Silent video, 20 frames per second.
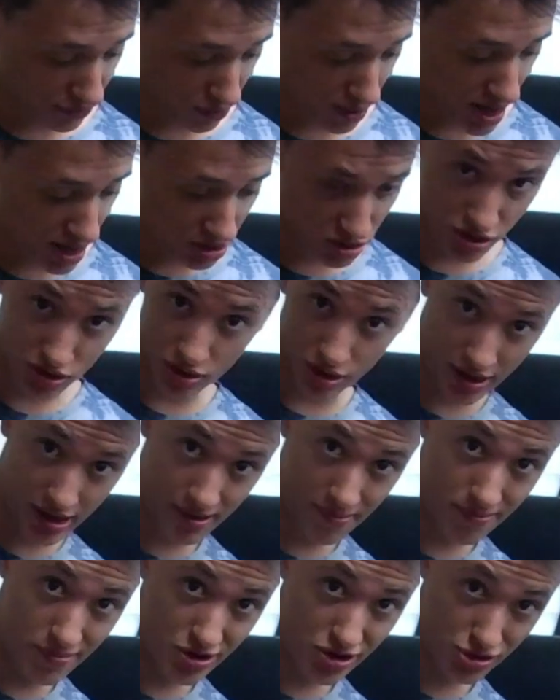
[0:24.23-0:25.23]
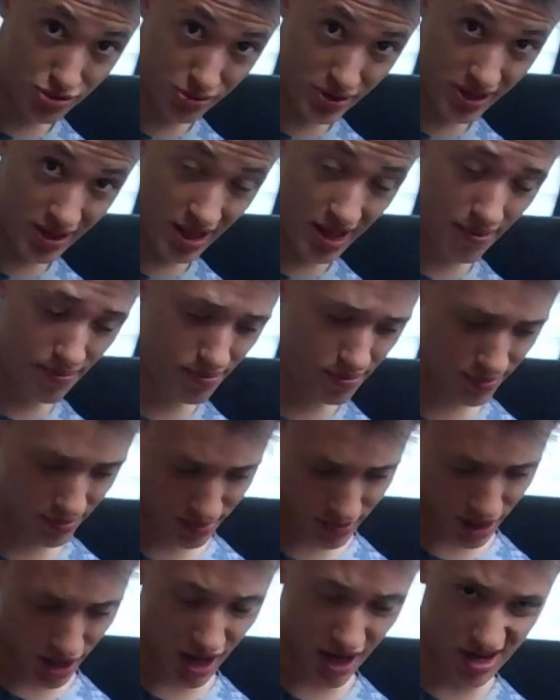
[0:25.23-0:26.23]
fret, so in between
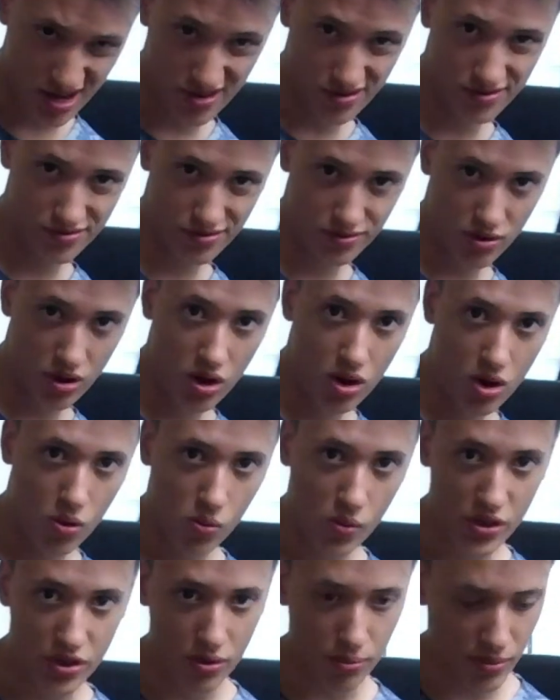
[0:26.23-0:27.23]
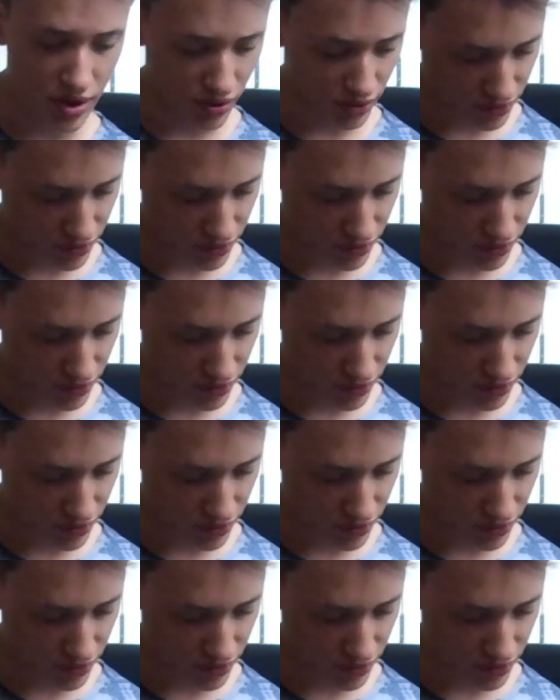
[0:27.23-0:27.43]
them, kind of, with your middle